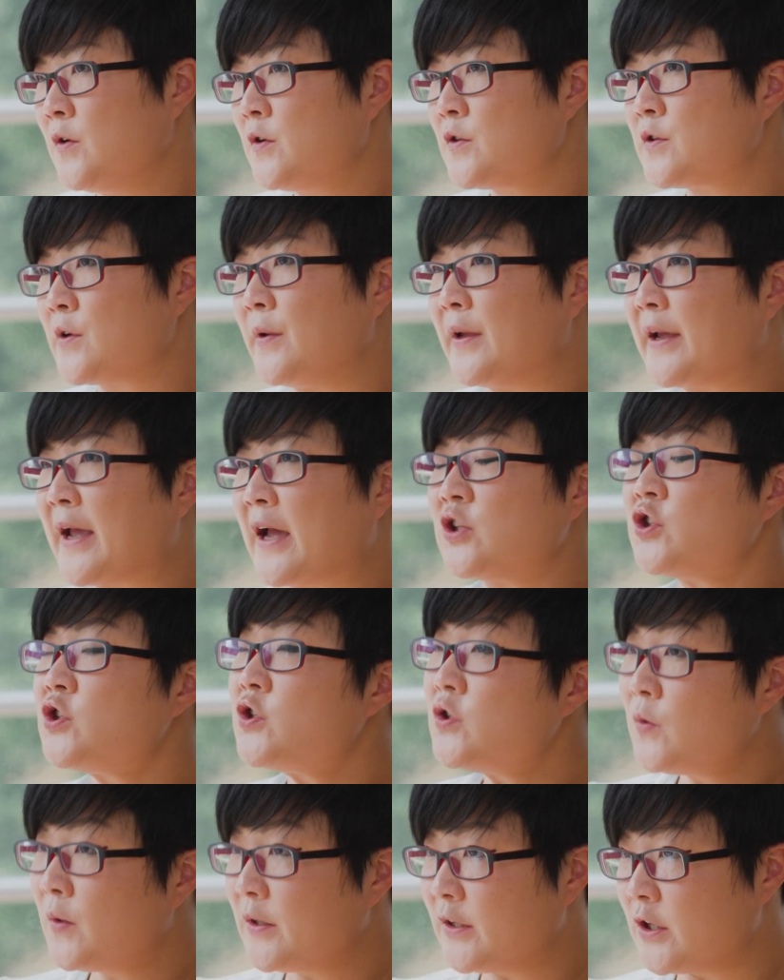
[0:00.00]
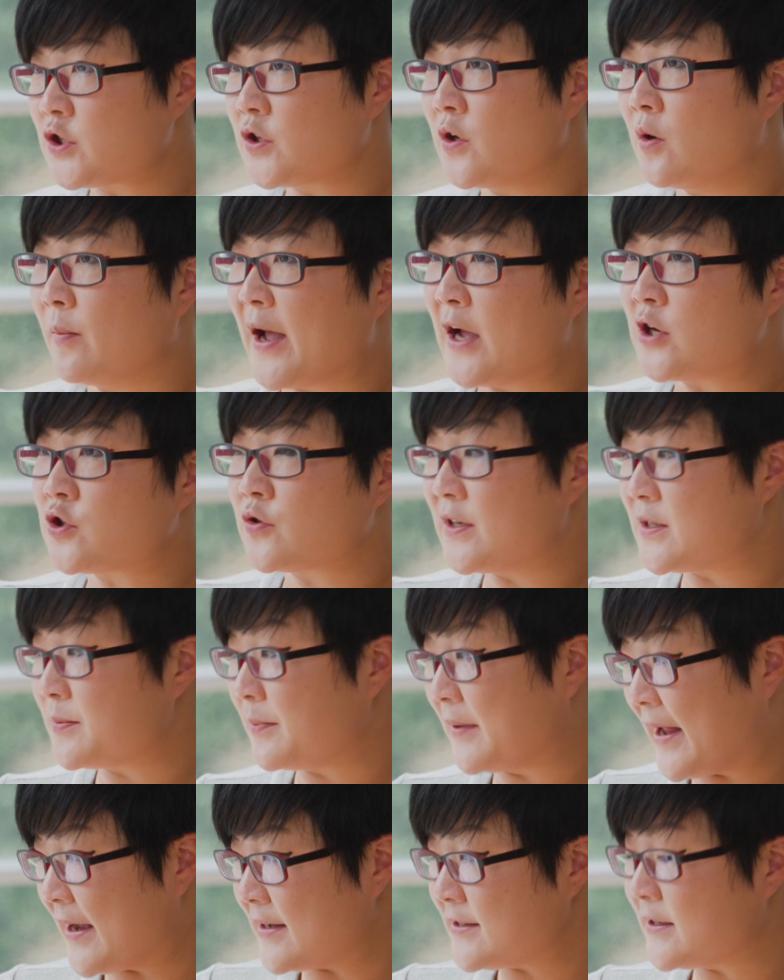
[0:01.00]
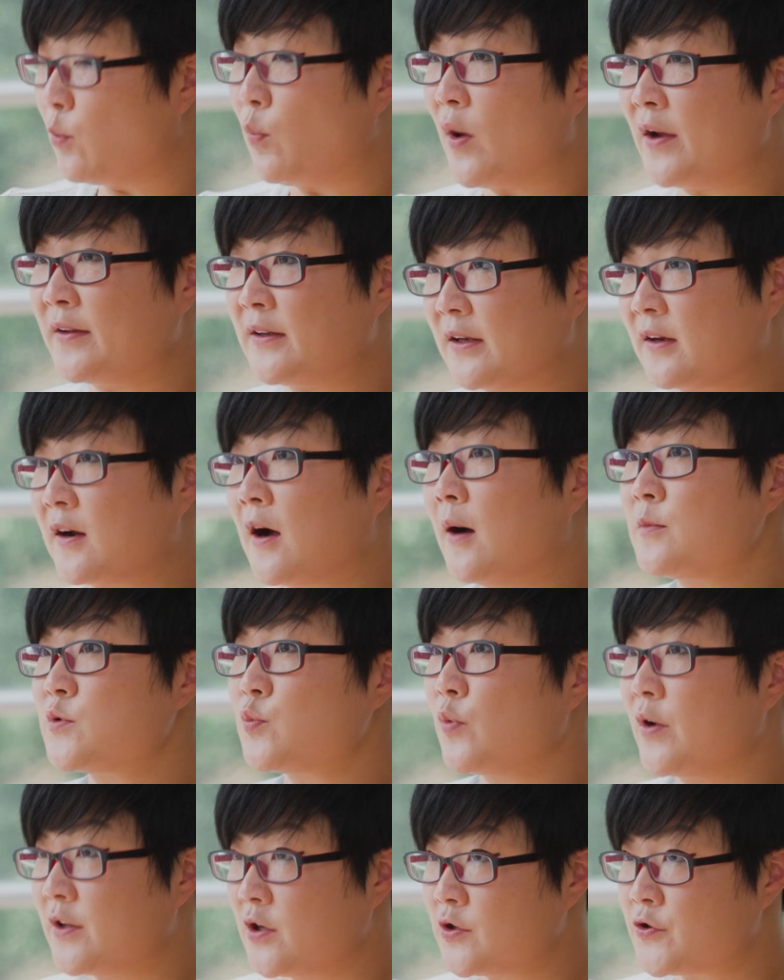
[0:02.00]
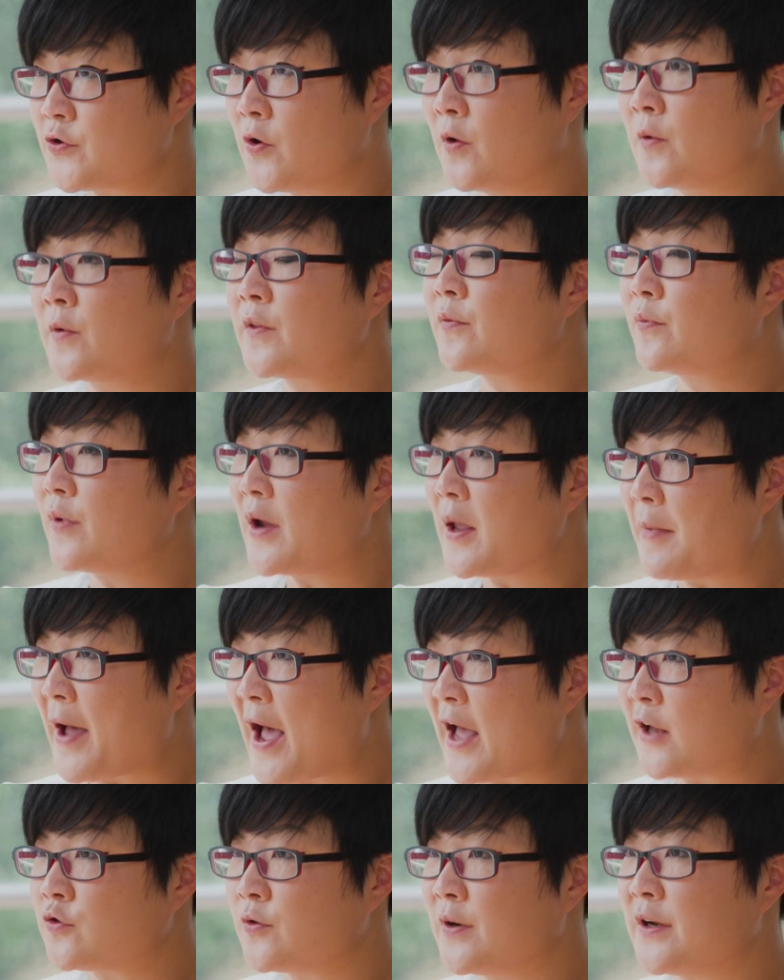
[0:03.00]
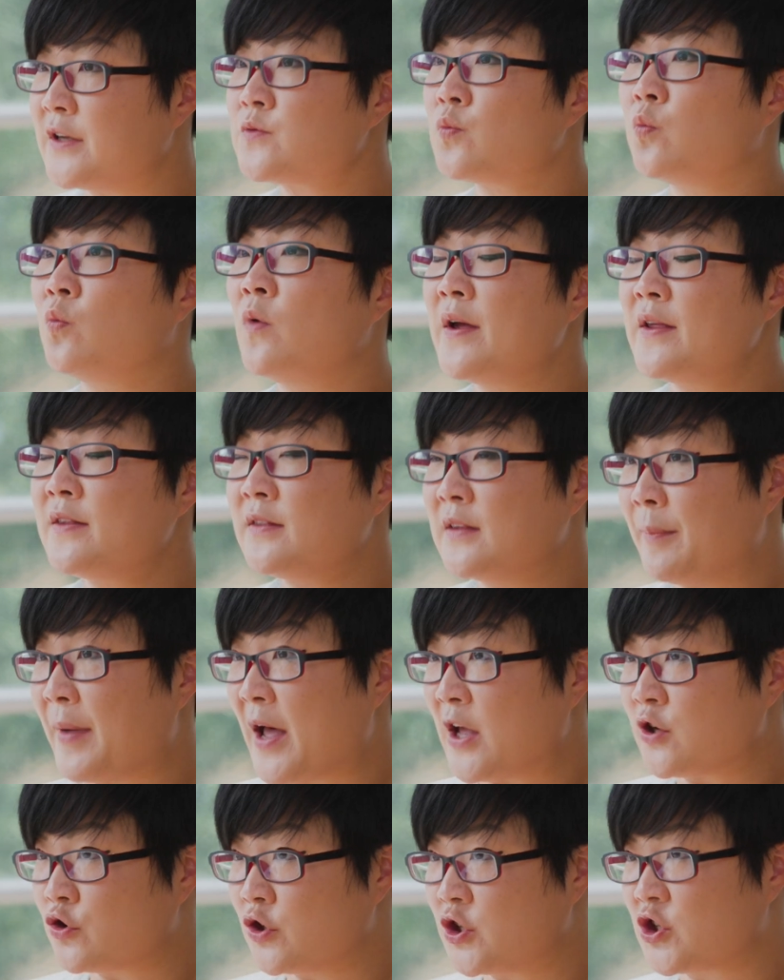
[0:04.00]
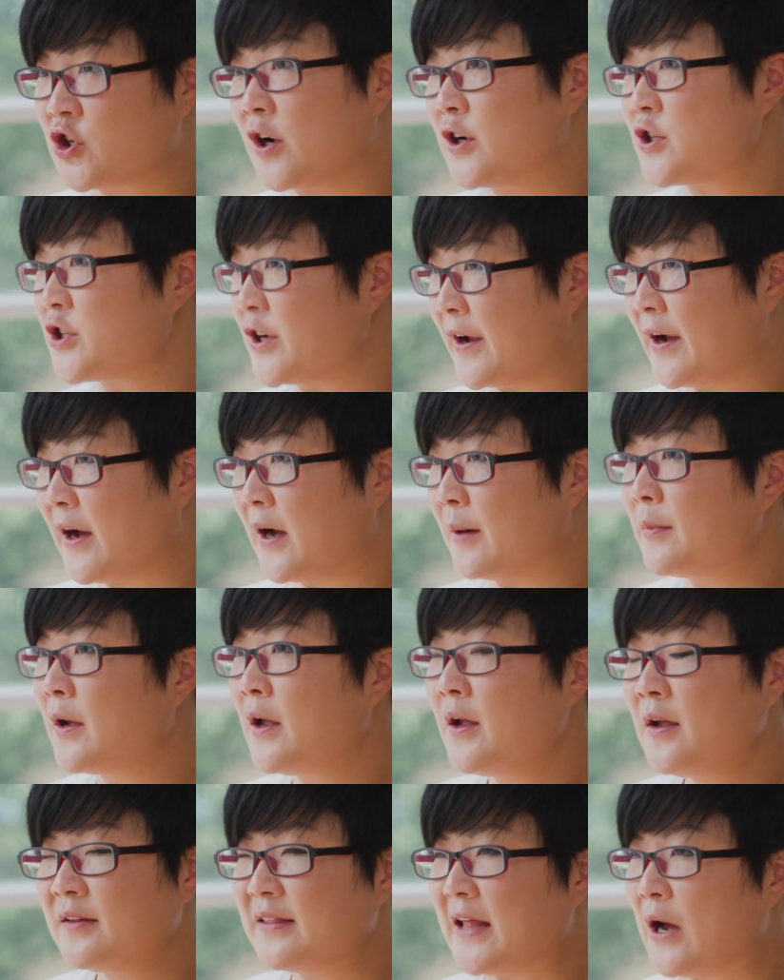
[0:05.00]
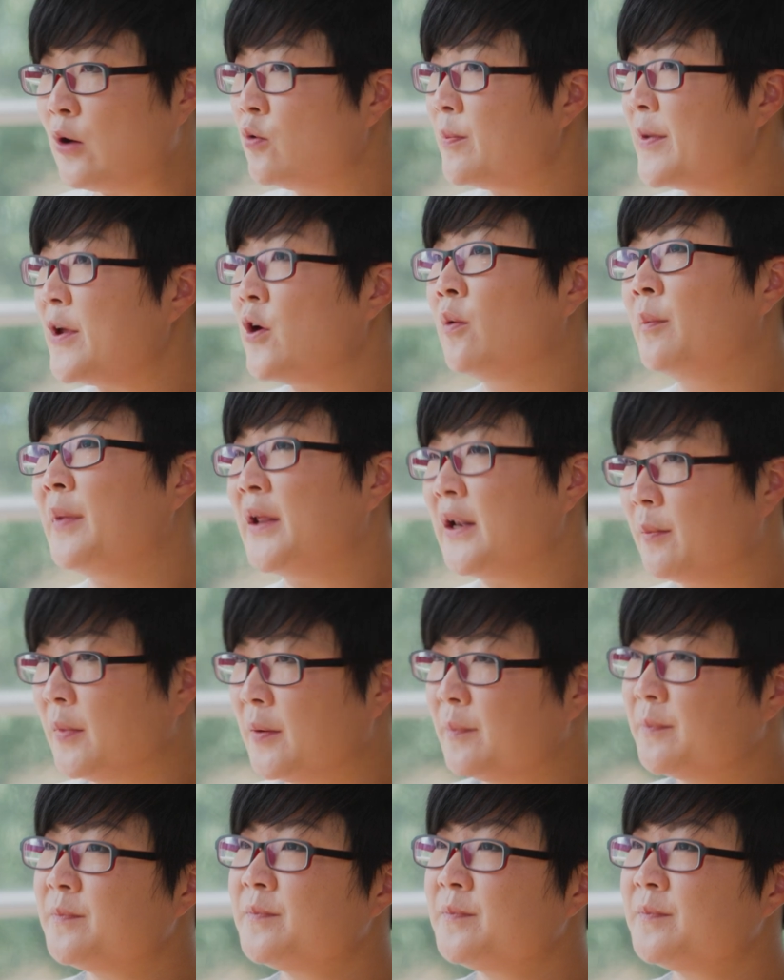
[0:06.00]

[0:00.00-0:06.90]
So you get 2 additional batteries plus the one that comes with the drone, 3 batteries with the battery charging hub. That would be your minimum.